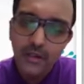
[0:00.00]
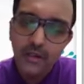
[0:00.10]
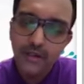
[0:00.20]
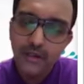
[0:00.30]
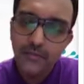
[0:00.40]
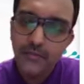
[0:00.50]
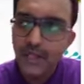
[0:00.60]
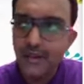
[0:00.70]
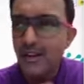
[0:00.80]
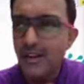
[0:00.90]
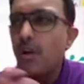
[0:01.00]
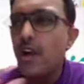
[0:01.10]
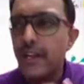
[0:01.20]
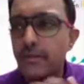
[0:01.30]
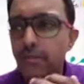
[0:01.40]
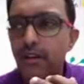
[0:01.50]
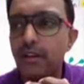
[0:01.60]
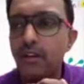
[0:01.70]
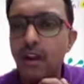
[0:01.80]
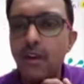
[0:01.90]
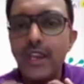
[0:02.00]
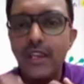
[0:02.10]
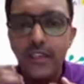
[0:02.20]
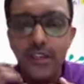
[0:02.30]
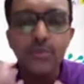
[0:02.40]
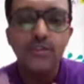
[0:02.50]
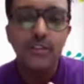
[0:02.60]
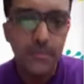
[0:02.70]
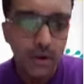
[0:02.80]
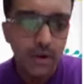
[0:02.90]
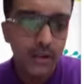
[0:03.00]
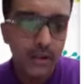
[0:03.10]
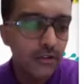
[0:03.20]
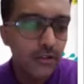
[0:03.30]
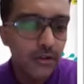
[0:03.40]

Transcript: uh, and how hybrid or how can you support your